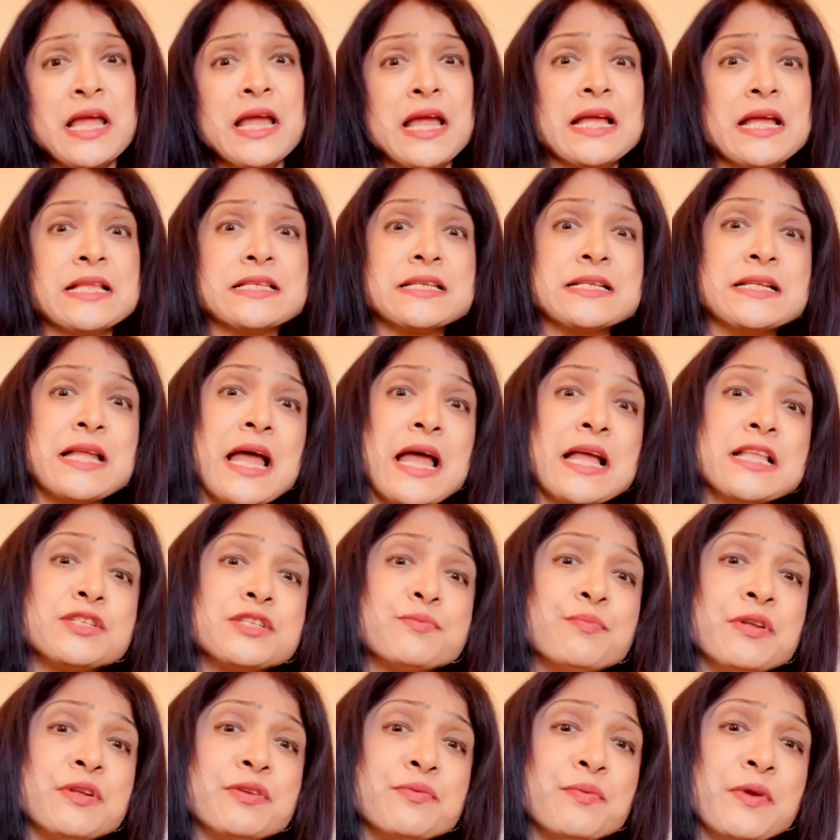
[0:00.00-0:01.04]
It's a dance
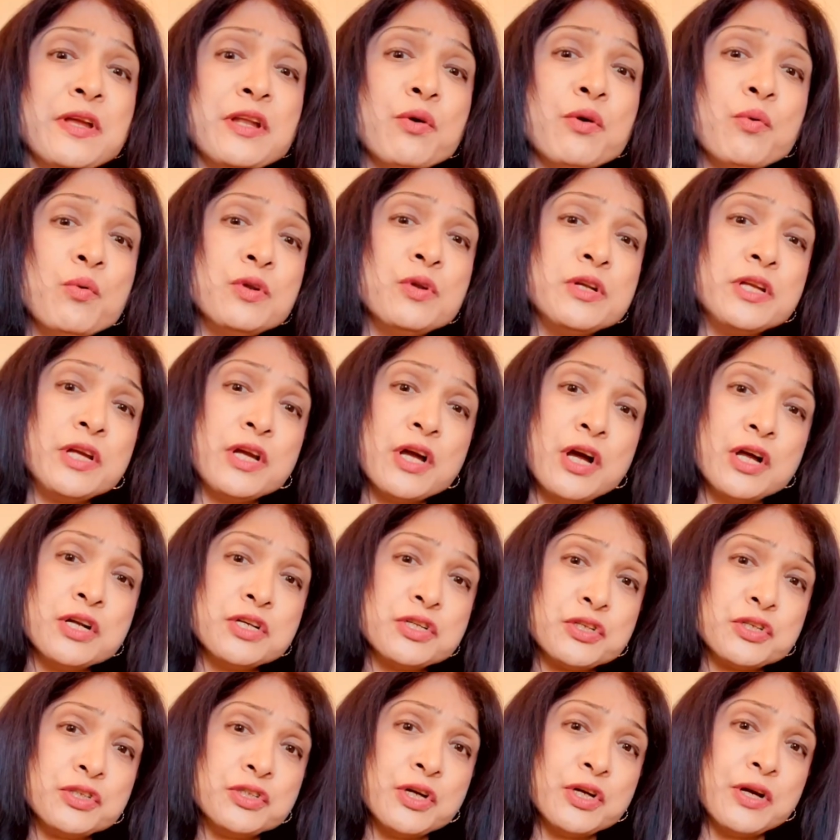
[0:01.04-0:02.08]
between holding on
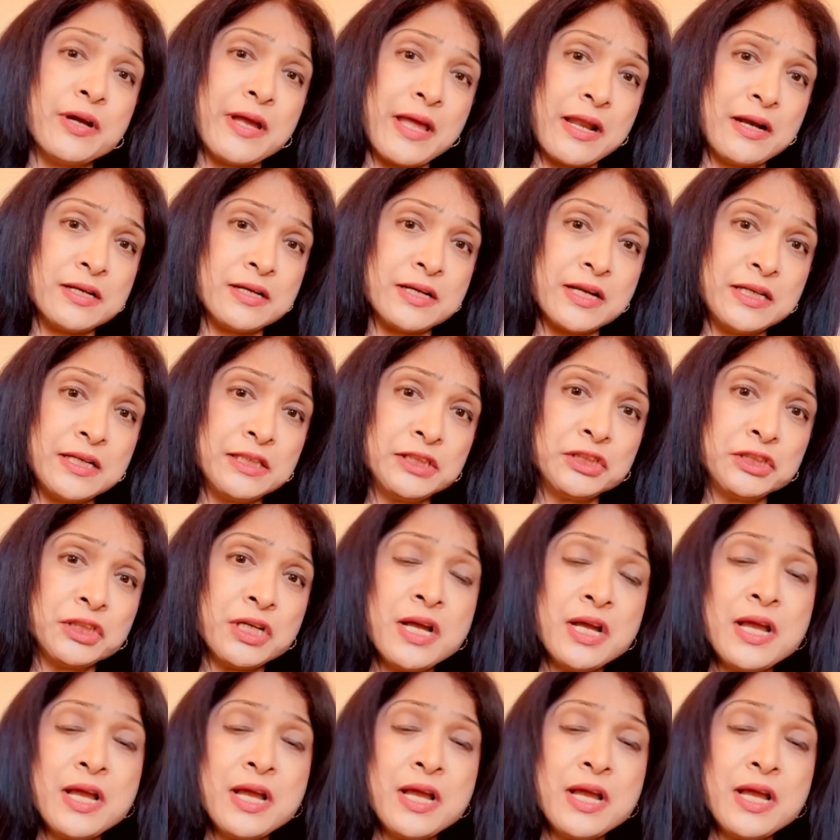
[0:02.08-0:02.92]
to your heritage